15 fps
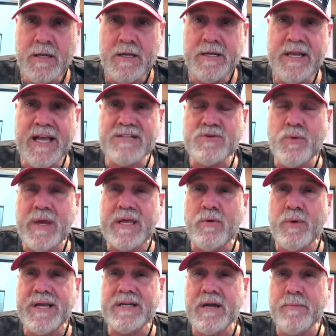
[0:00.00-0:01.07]
Next week,
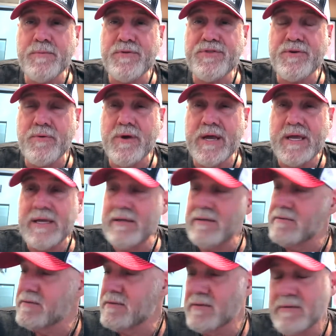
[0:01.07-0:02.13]
week number 3,
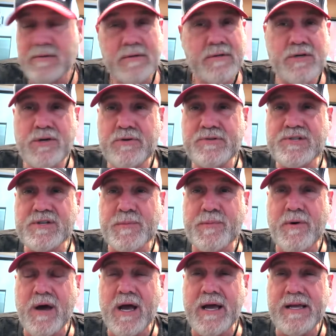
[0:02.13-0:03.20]
huge
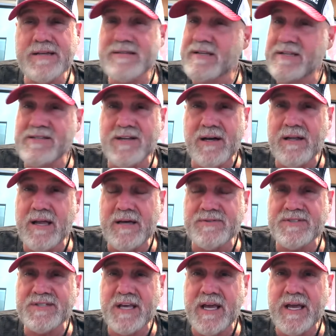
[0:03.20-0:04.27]
surprise. That's all I'll
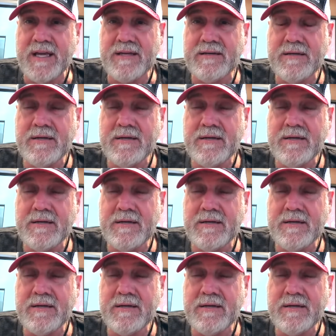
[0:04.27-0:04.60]
say.